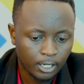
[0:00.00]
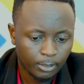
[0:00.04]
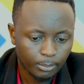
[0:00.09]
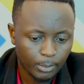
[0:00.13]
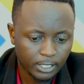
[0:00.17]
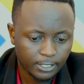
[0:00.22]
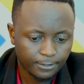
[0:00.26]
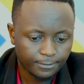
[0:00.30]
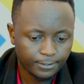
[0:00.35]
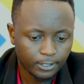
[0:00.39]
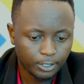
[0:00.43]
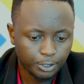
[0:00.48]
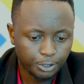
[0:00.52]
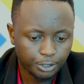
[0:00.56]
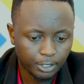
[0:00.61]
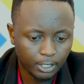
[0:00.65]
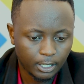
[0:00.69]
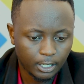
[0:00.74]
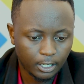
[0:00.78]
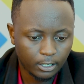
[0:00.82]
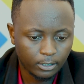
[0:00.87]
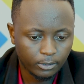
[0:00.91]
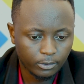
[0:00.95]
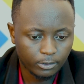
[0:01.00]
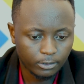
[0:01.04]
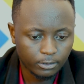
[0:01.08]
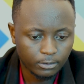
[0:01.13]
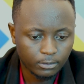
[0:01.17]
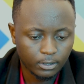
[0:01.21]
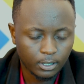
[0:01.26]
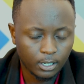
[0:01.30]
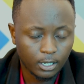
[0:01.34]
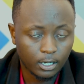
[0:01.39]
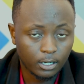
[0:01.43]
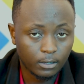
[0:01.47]
But eventually I
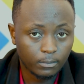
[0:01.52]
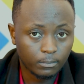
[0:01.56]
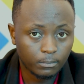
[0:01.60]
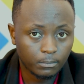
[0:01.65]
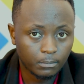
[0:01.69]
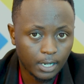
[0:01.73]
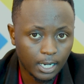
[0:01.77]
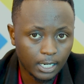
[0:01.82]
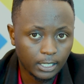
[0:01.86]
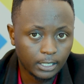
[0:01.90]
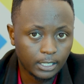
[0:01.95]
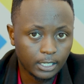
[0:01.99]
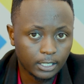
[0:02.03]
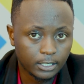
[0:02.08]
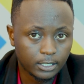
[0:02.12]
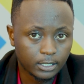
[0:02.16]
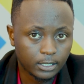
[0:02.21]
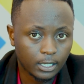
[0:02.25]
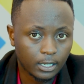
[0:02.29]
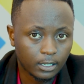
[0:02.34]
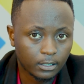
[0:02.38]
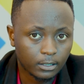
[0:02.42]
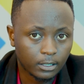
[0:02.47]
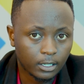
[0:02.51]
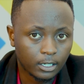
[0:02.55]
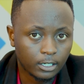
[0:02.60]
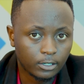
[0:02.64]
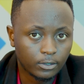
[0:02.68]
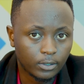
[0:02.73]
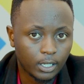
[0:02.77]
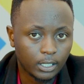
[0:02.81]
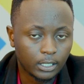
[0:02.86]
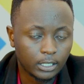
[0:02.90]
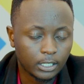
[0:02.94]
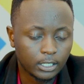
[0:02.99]
know I'll get there. I
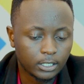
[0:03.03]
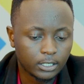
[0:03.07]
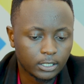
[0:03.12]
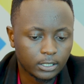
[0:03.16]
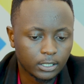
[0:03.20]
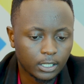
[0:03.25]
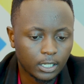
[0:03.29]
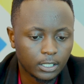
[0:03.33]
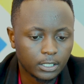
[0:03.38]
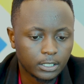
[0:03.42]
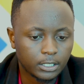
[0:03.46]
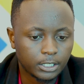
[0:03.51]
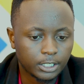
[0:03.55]
know I'll get there.